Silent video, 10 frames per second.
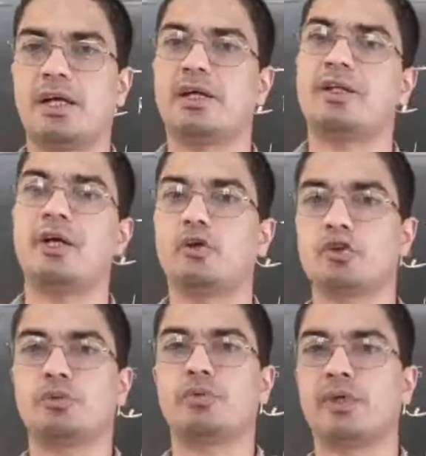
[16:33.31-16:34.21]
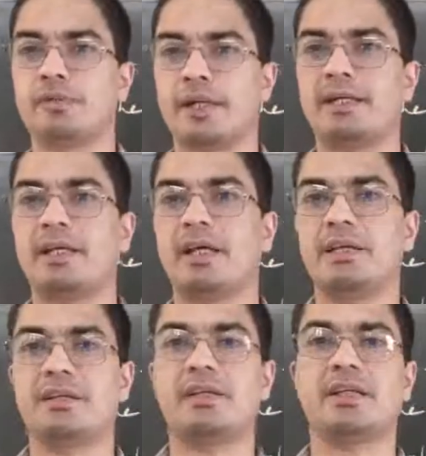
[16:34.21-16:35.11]
and they also put a
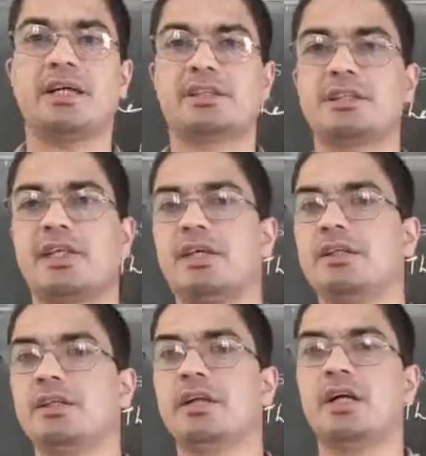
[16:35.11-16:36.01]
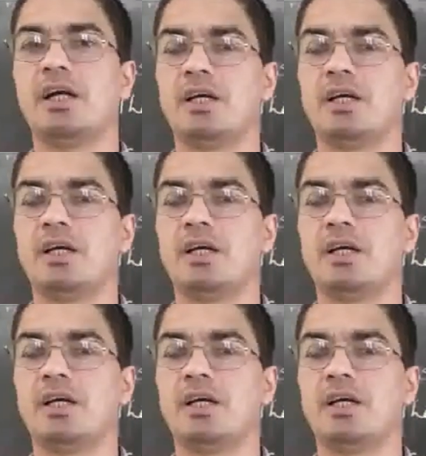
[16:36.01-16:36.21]
candidate in that state,